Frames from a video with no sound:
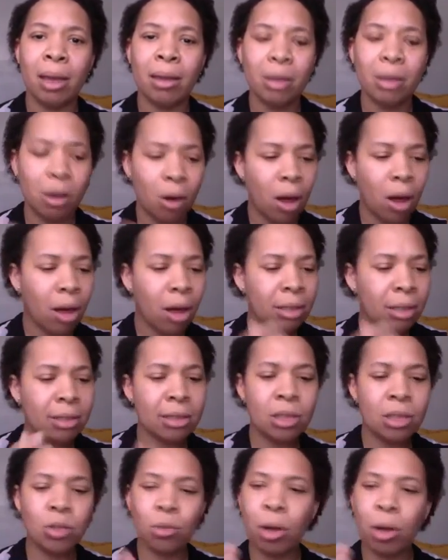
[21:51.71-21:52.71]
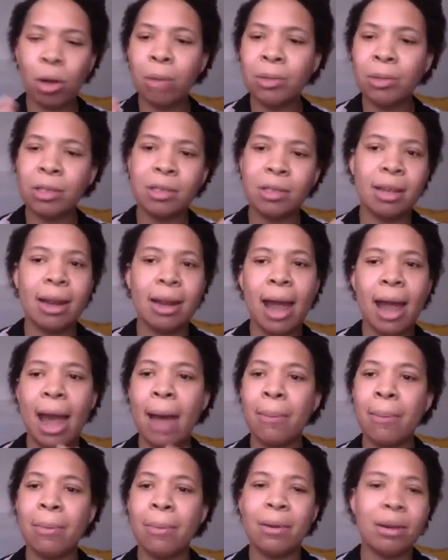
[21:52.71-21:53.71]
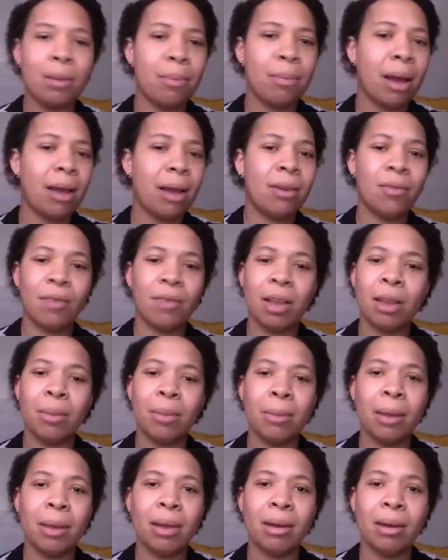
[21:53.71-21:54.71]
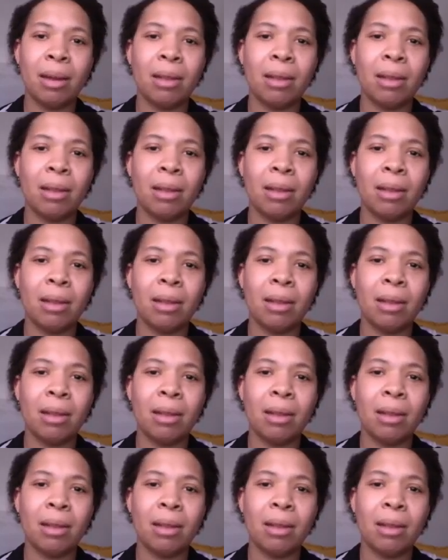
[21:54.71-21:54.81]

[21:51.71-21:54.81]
that all these disruptions had happened in my development